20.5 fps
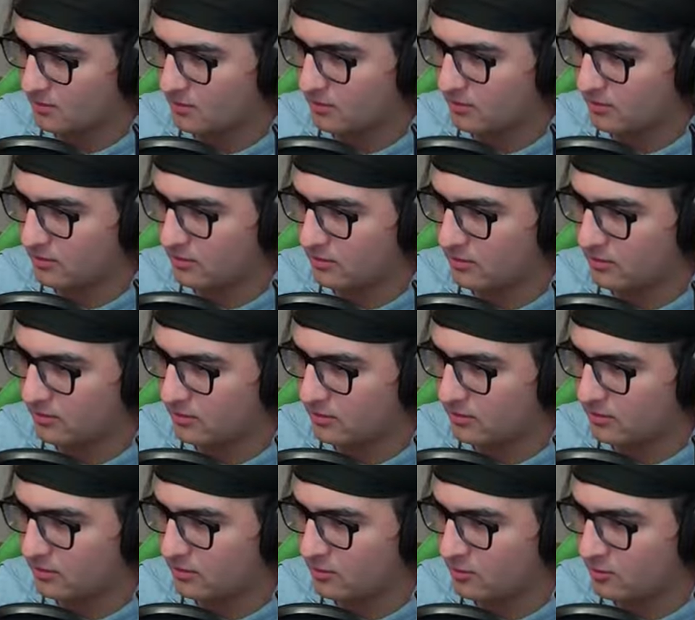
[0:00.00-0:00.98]

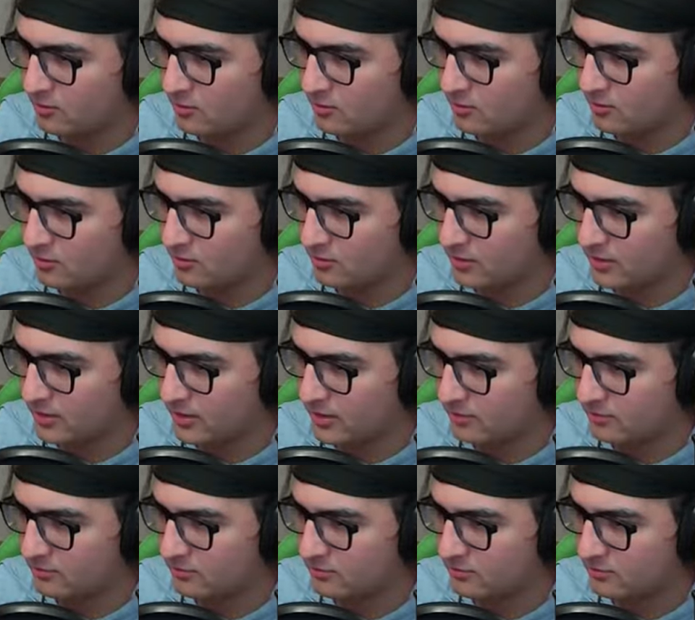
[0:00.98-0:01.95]
Oh, hold on.
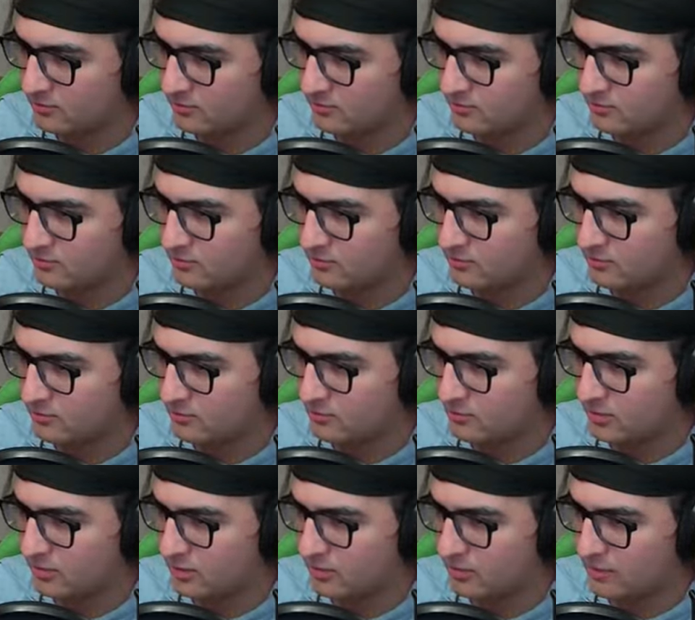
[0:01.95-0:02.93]

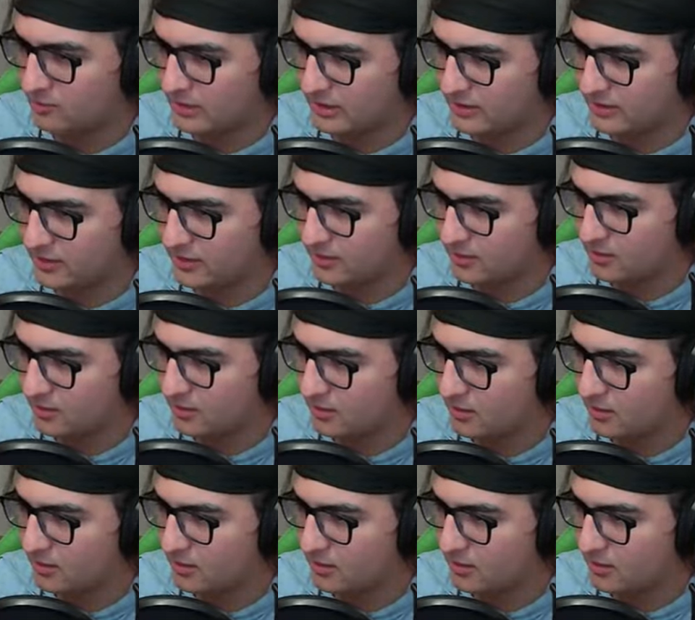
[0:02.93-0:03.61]
I don't know what I did.